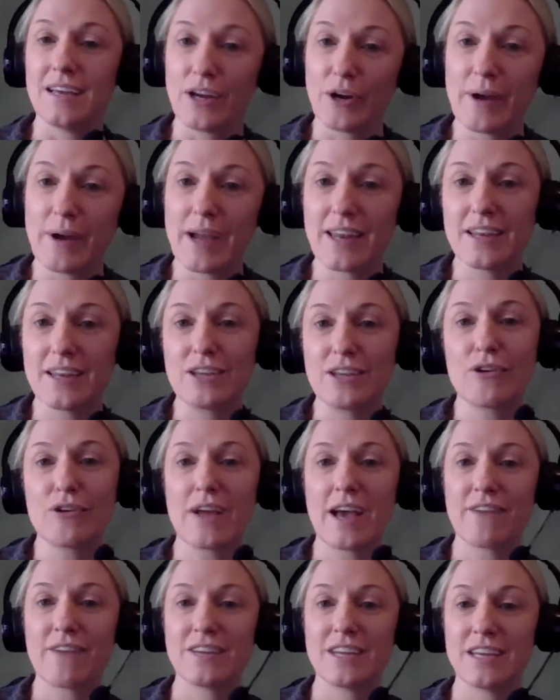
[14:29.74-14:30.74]
Granted, you
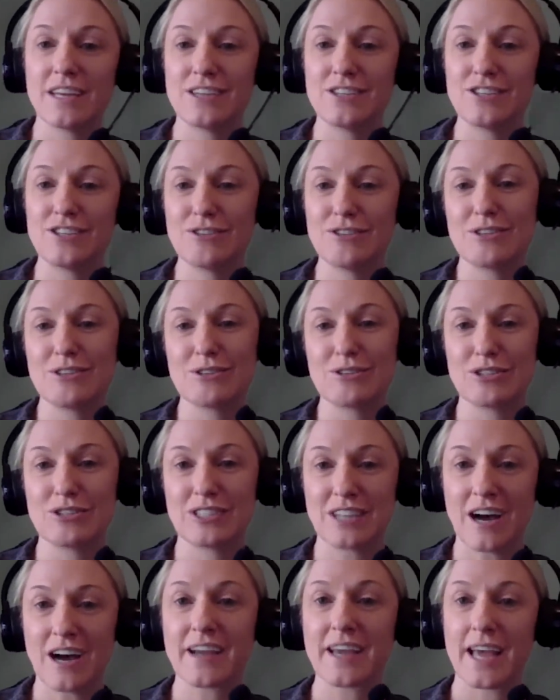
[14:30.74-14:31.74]
don't have to issue your
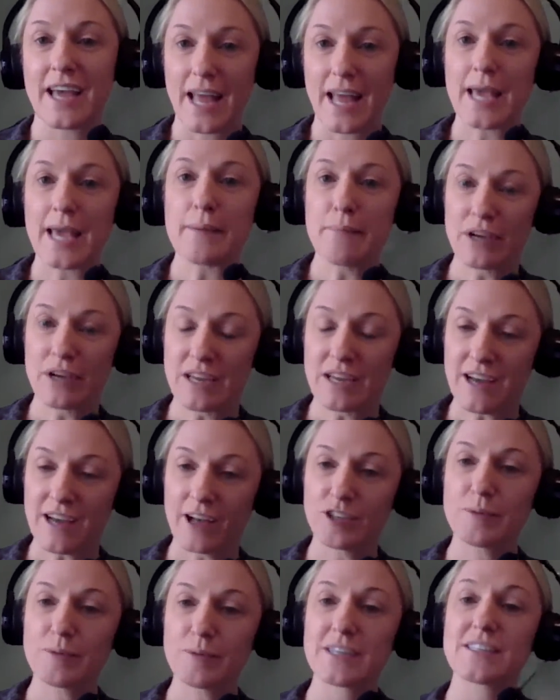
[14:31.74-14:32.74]
stock at $8 million
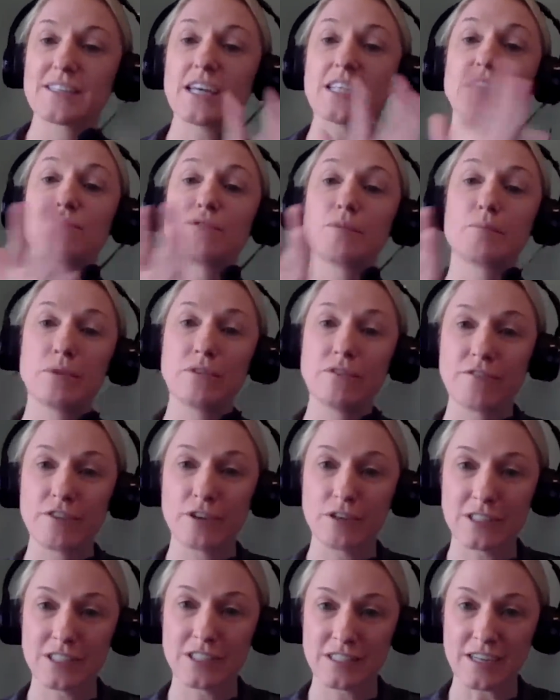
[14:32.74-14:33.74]
because that's for
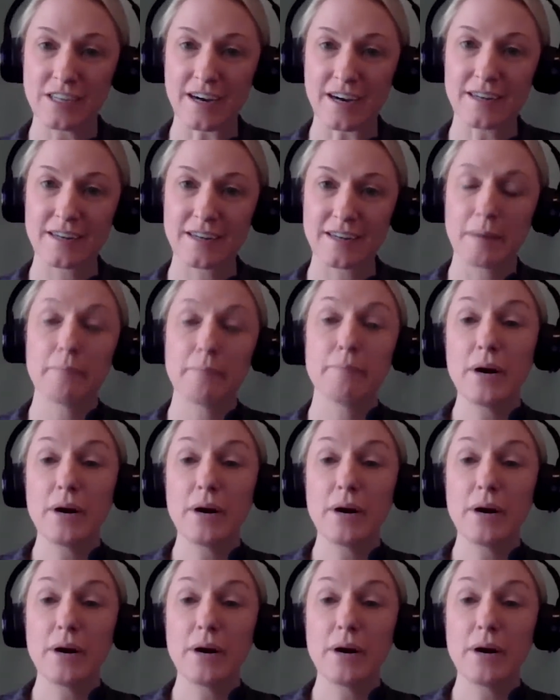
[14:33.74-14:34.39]
preferred stock.